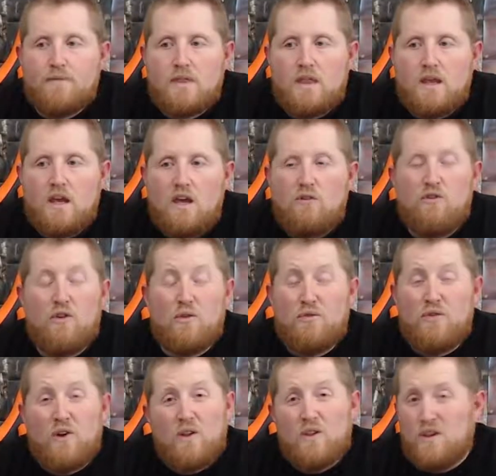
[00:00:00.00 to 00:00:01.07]
if you're
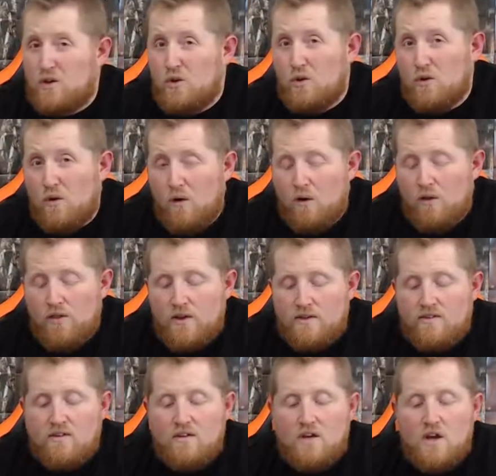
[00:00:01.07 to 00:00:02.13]
fairly new to all
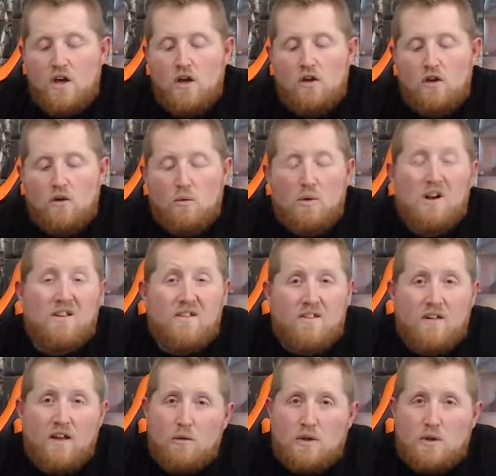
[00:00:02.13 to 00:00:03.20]
this, you'll want to
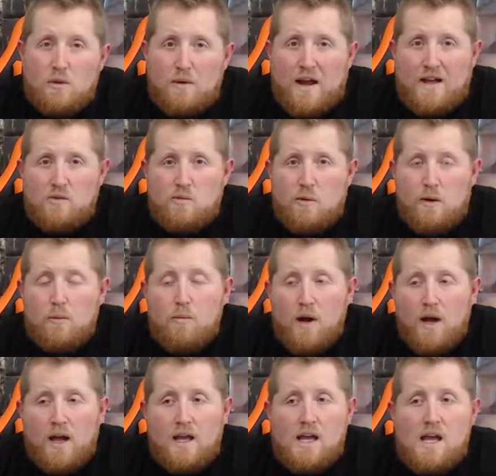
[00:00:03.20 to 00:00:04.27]
stick with the Raspberry
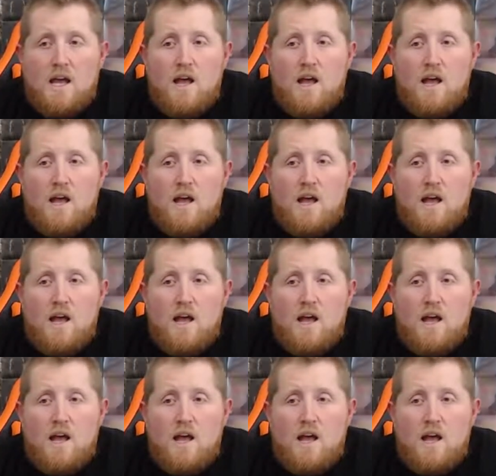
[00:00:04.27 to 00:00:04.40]
Pi.